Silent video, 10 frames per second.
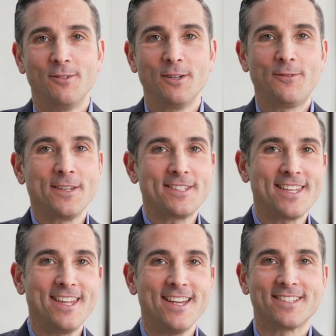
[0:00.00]
Well, it feels
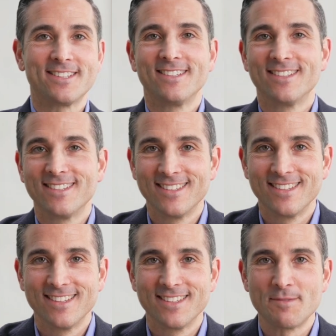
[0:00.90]
like this.
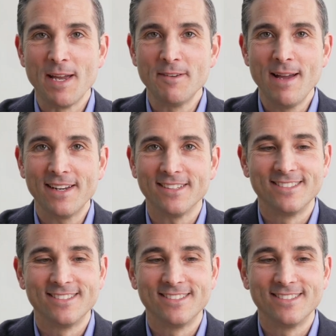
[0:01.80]
It's made of metal.